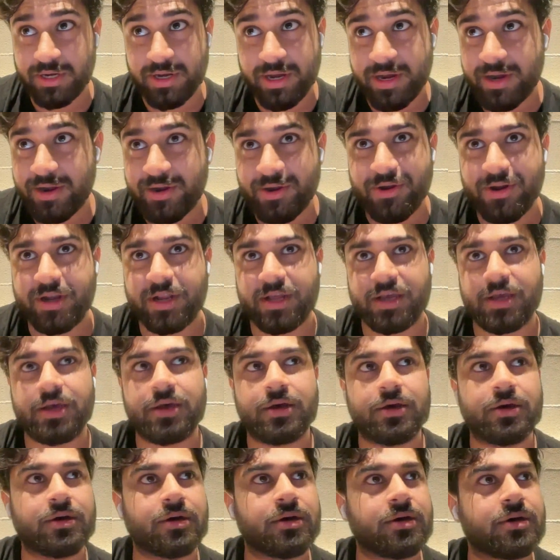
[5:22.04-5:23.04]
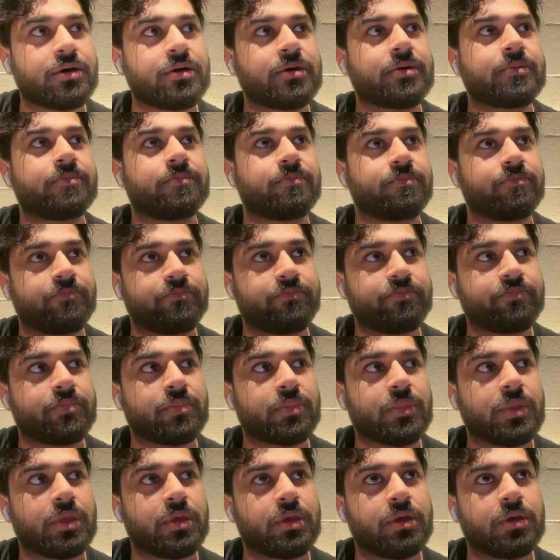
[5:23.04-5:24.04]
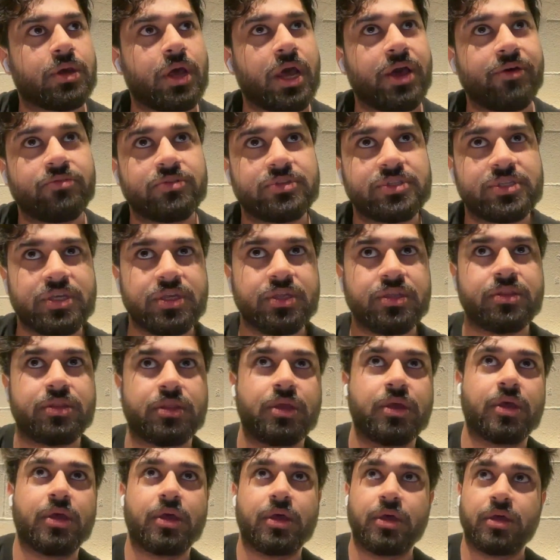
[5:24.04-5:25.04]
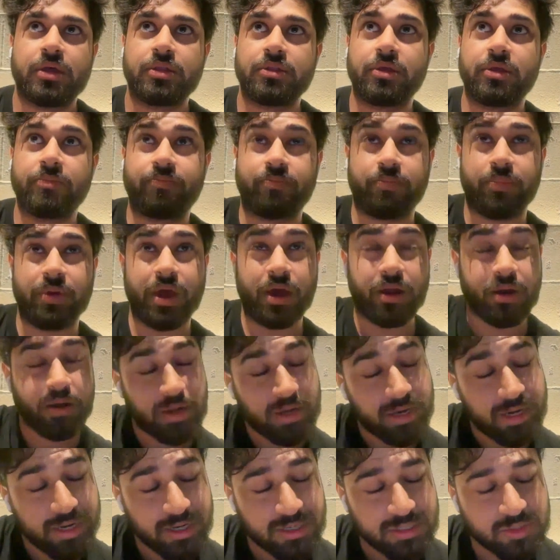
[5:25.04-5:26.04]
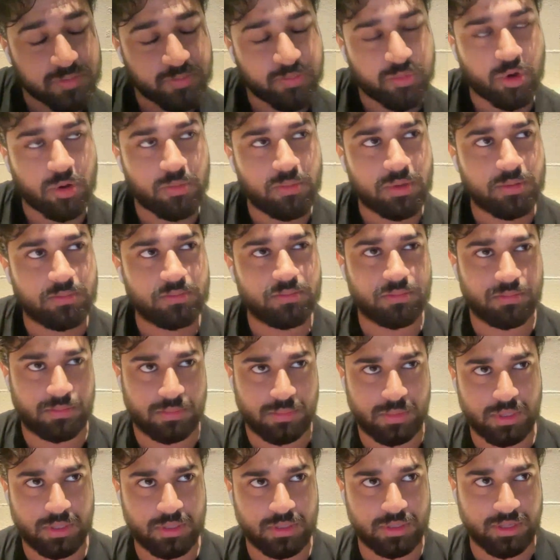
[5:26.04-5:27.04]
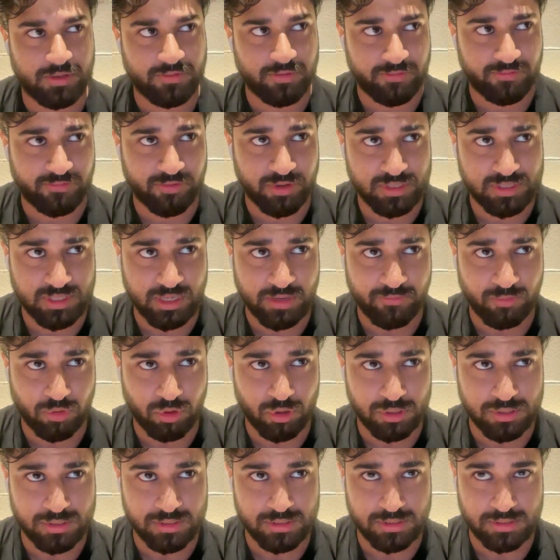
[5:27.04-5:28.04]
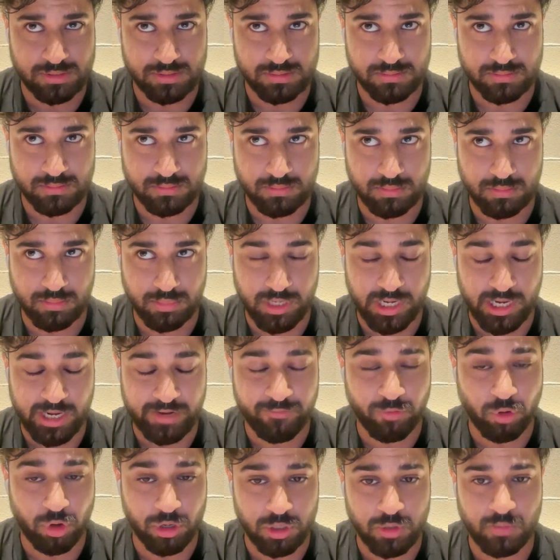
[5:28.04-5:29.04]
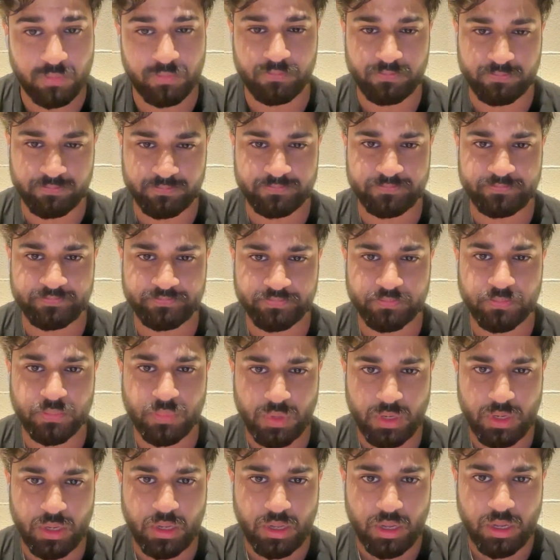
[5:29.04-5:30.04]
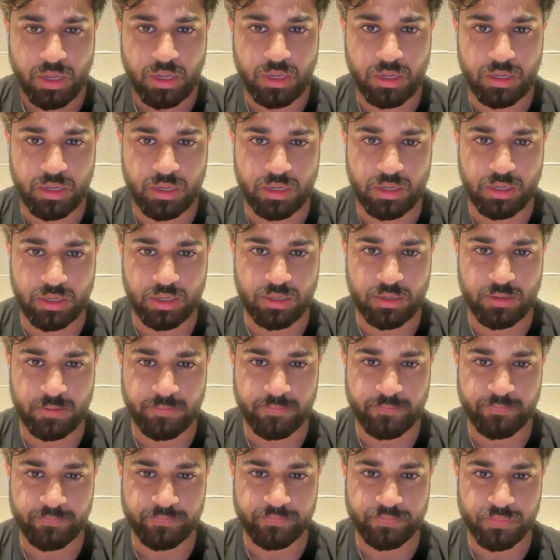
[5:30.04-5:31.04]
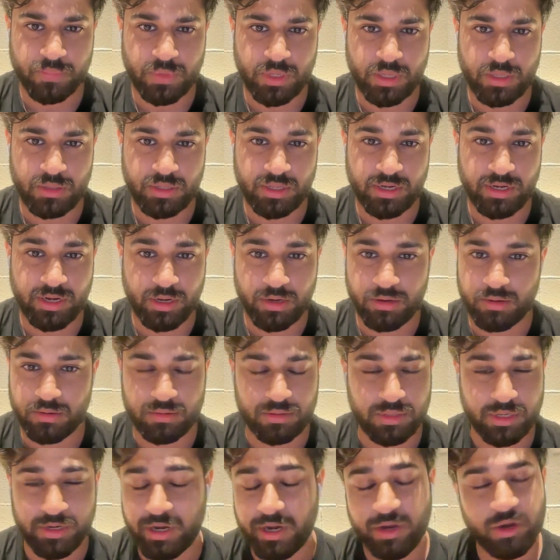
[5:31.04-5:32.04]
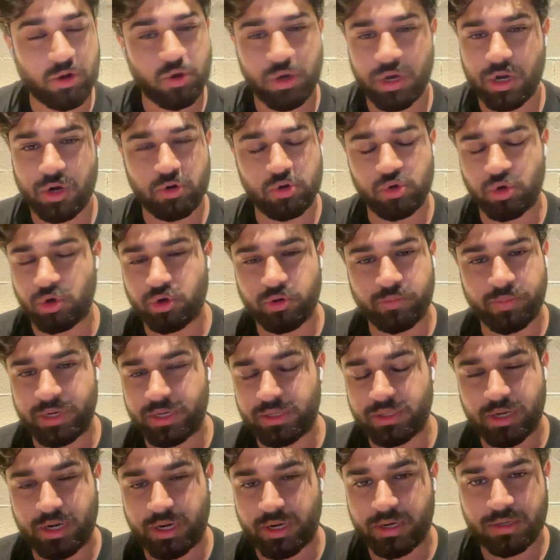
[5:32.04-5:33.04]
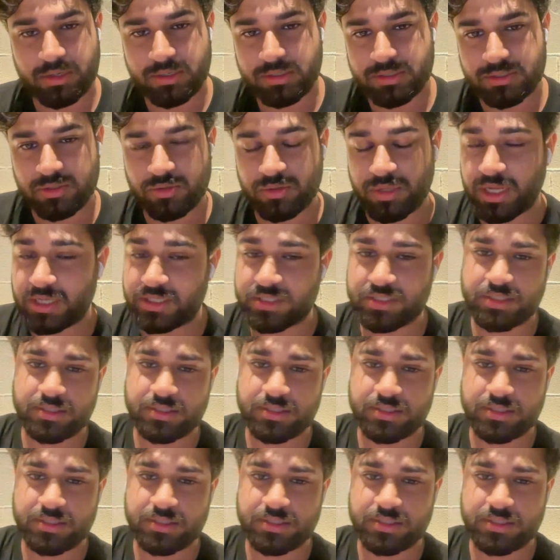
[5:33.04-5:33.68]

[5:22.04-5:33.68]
didn't. I would say the earliest problem they were facing was lead volume. Um, they didn't know how to automate that, so